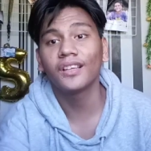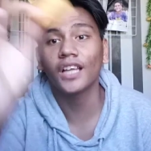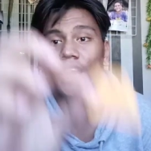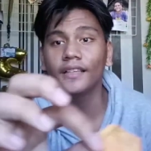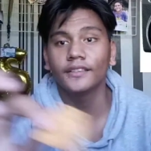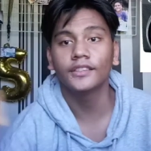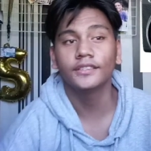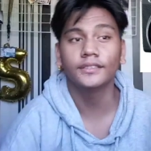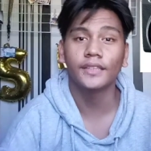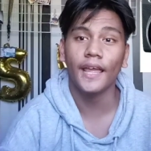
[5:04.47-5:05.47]
Canon
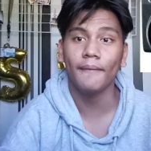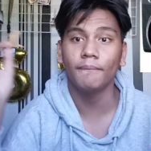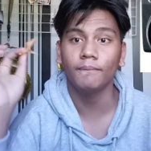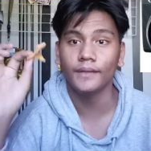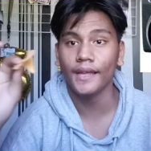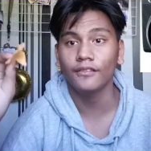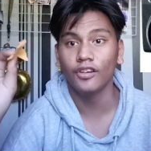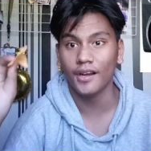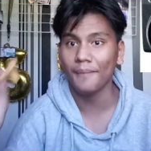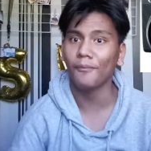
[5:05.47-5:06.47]
M10 or
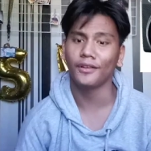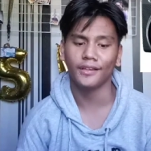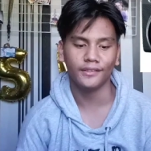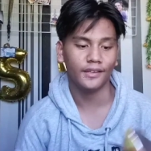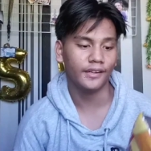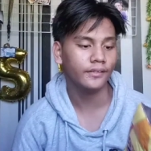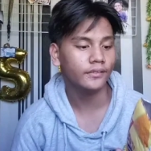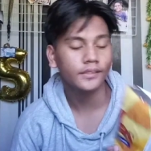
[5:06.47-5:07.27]
M100.